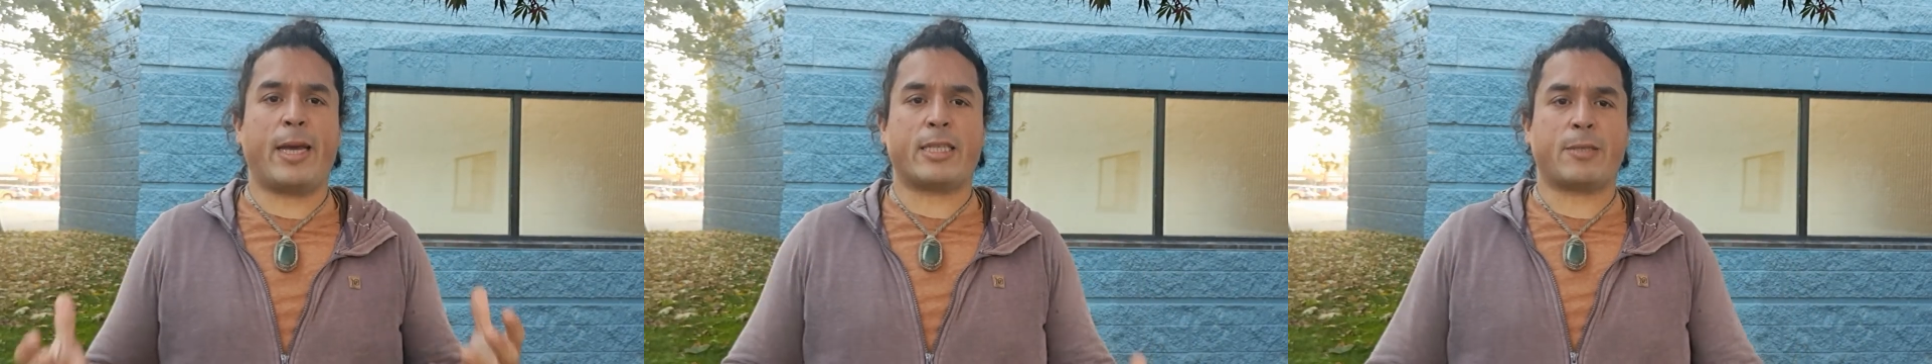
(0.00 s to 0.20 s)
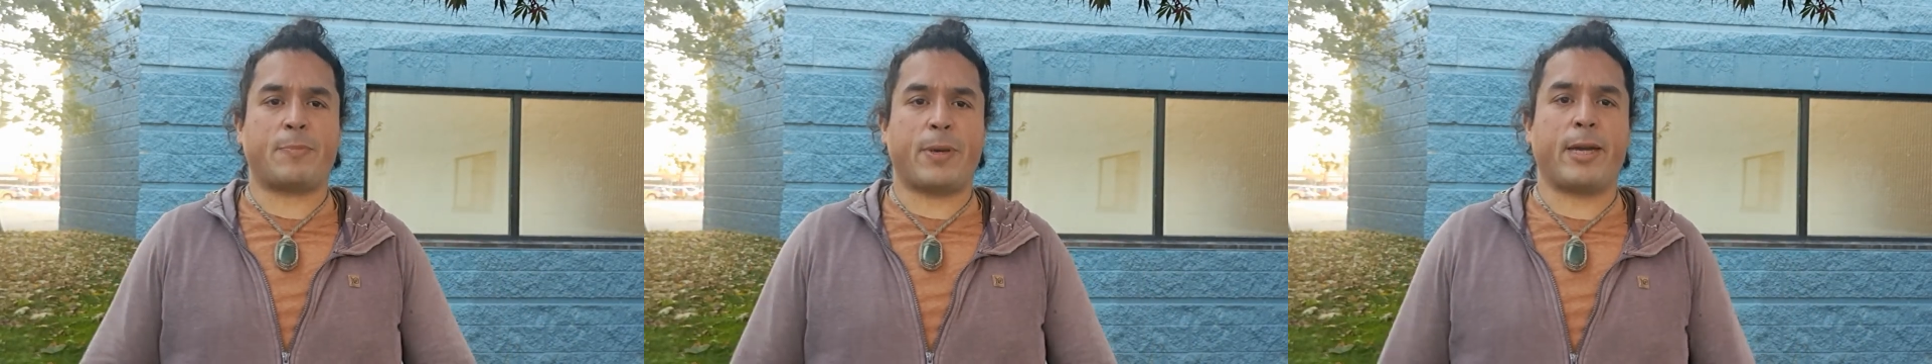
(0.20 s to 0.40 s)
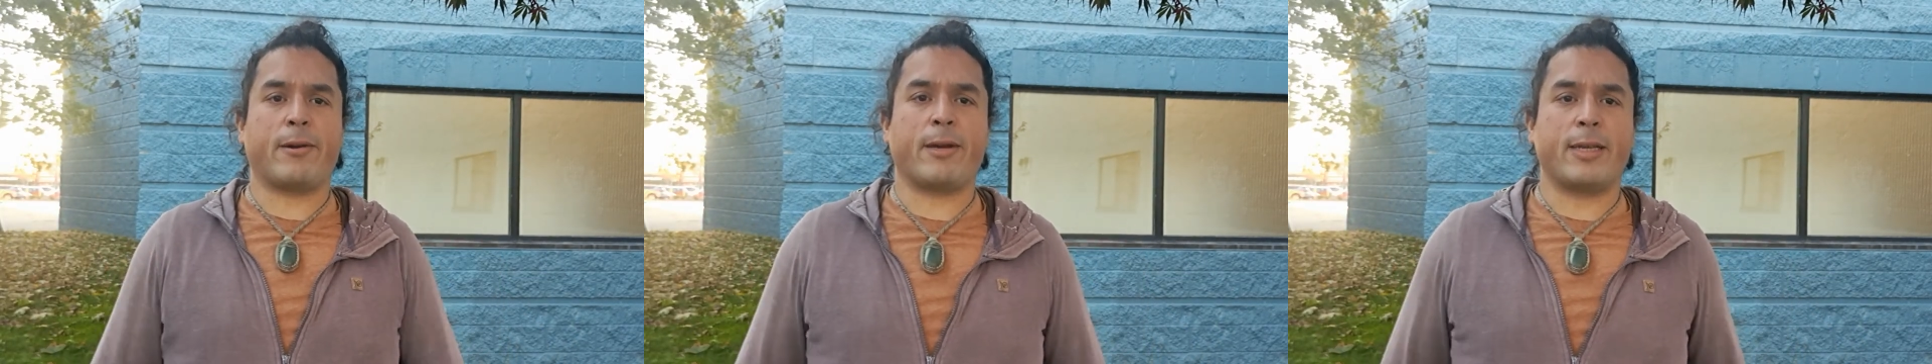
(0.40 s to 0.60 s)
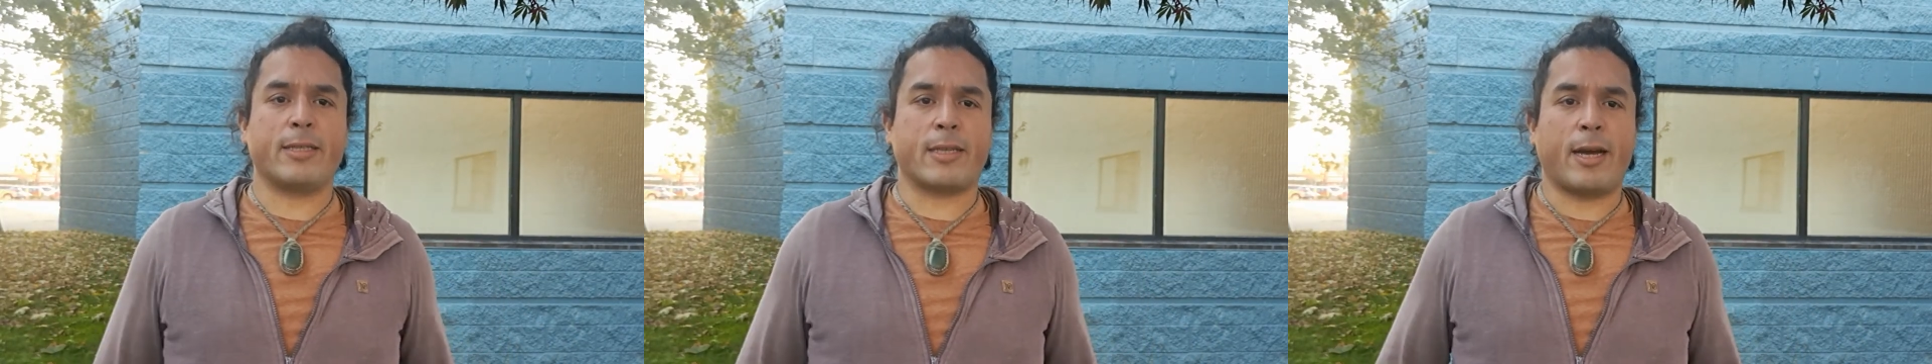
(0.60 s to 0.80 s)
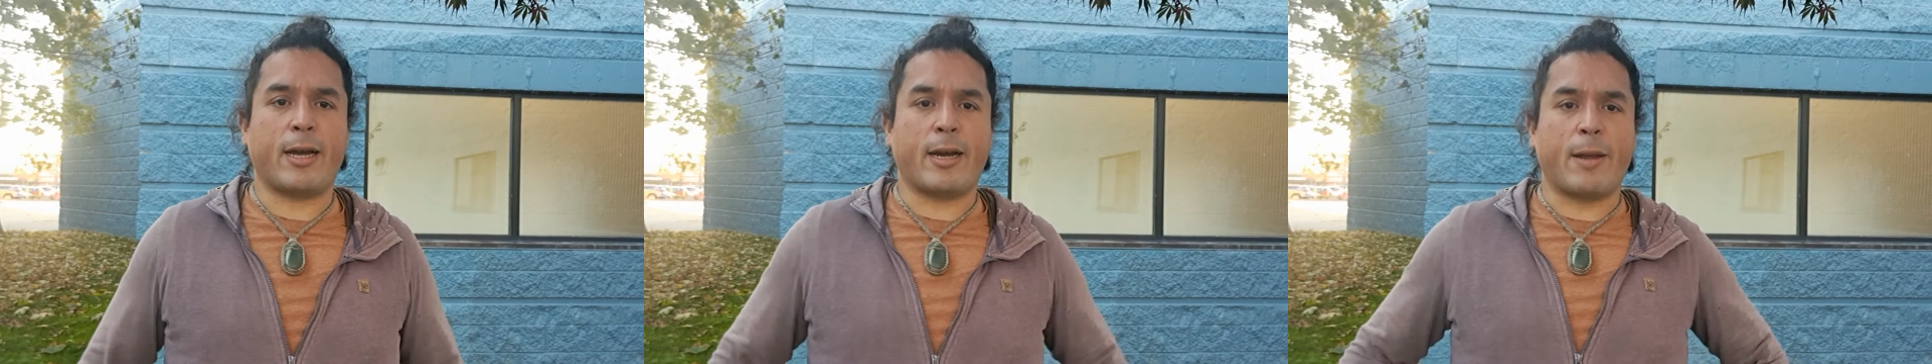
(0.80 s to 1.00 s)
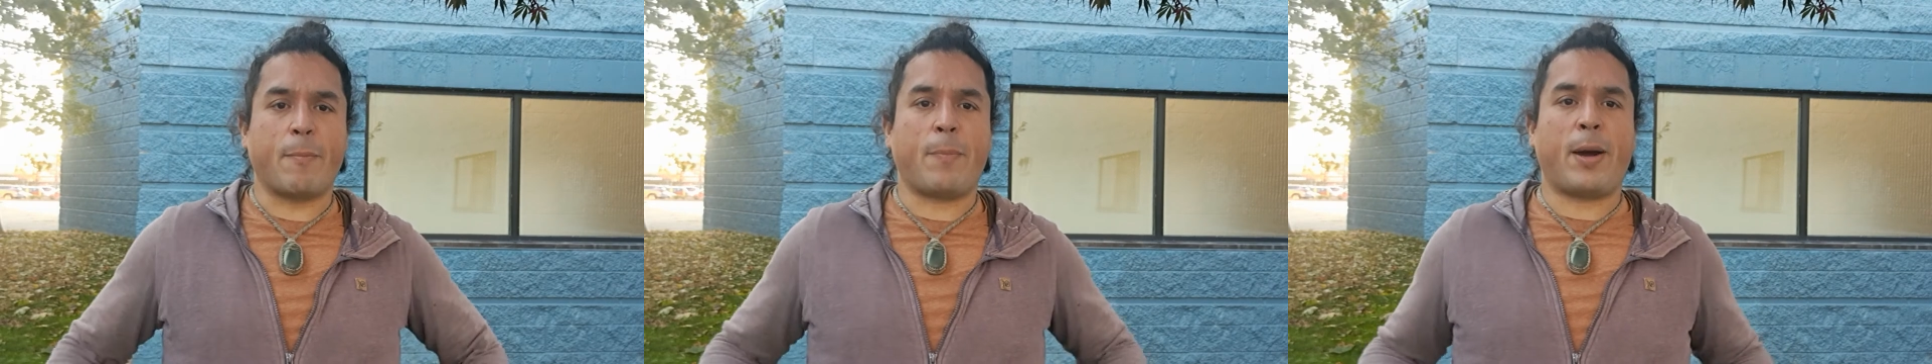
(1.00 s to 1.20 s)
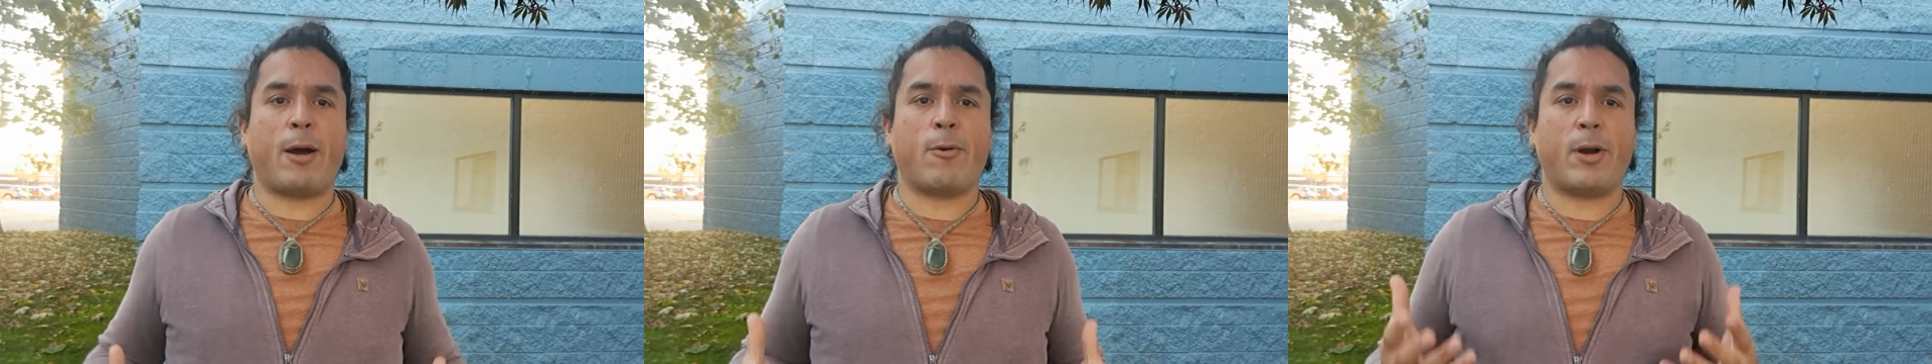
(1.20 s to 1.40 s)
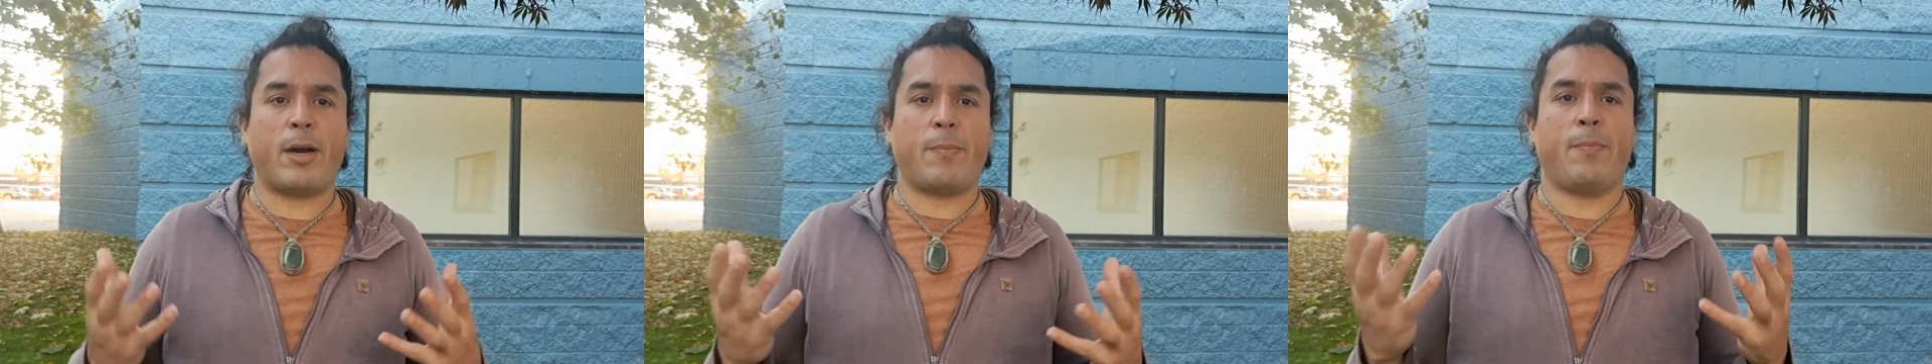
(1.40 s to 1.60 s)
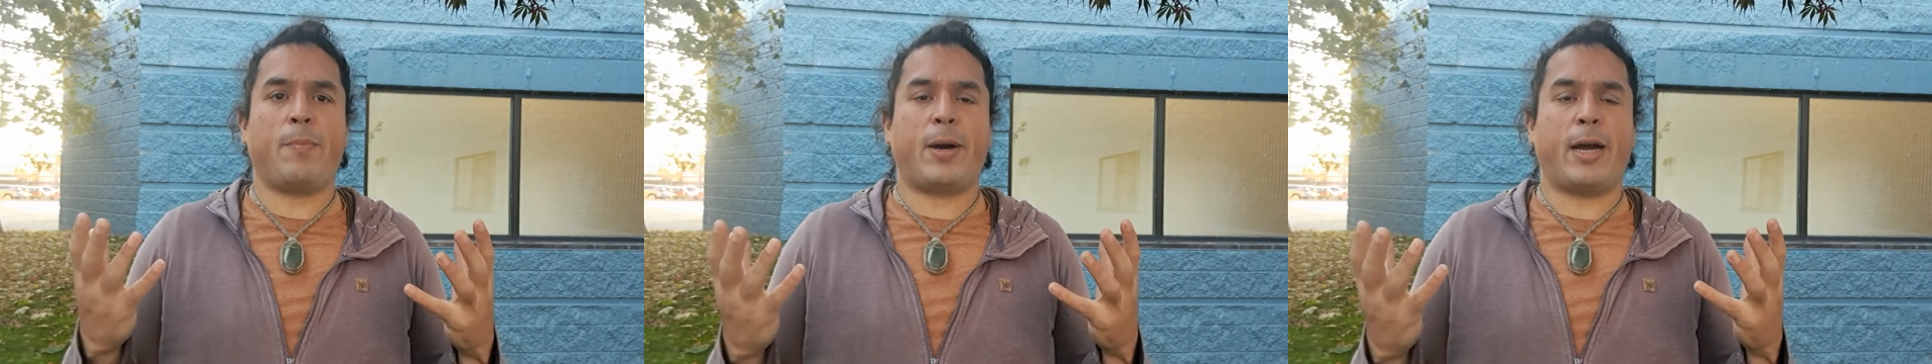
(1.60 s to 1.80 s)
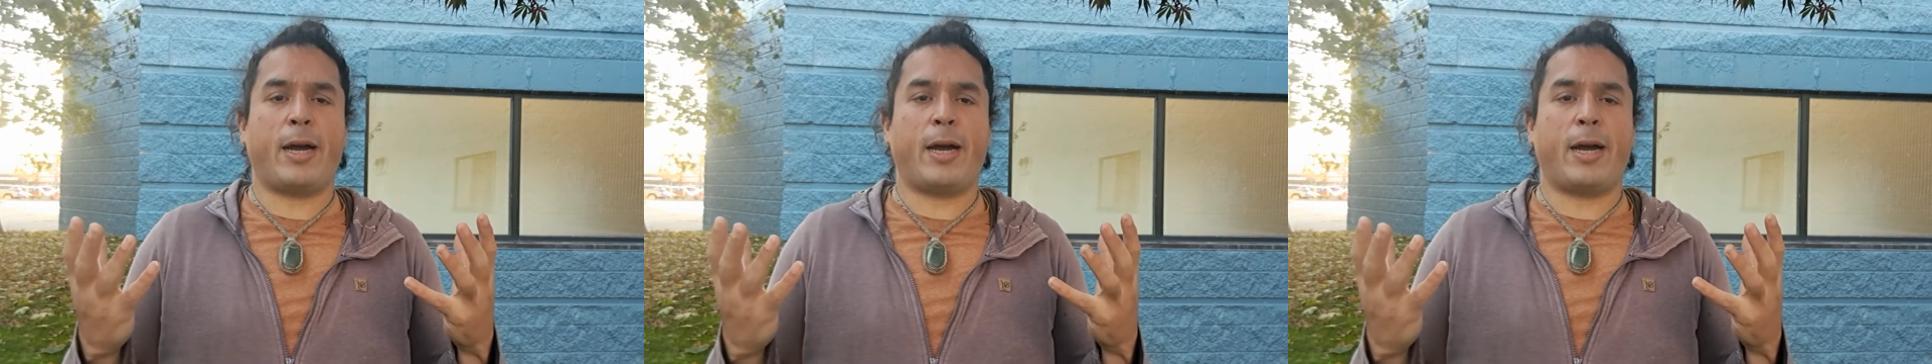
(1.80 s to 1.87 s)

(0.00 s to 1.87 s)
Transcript: experience and empower